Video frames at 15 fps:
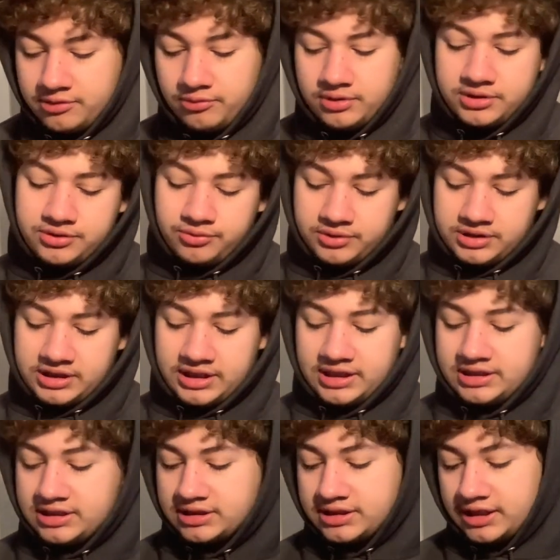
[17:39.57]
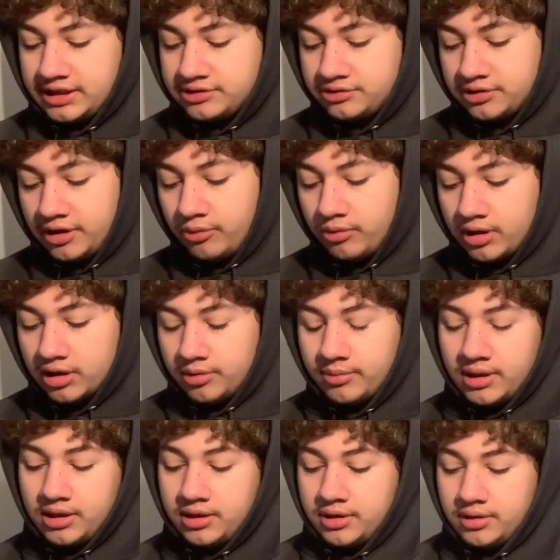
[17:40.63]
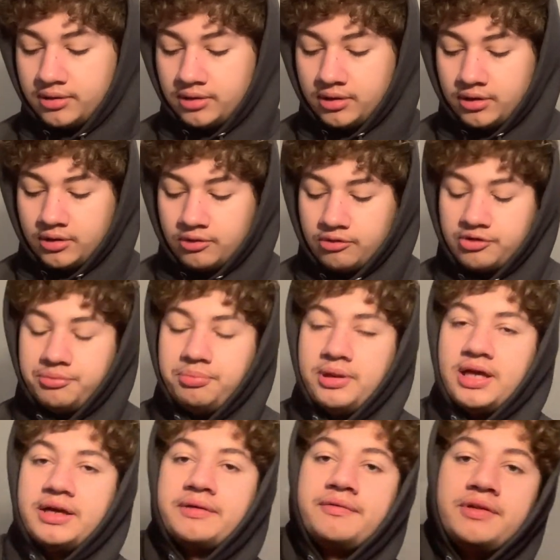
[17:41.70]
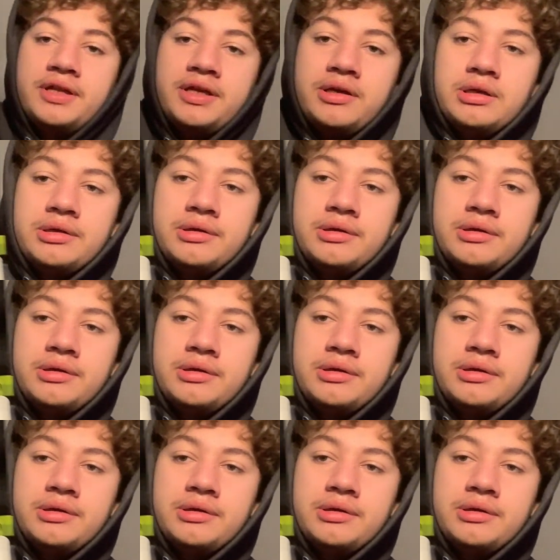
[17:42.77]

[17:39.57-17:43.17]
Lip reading: which once again is just like a straight watermelon with black flake.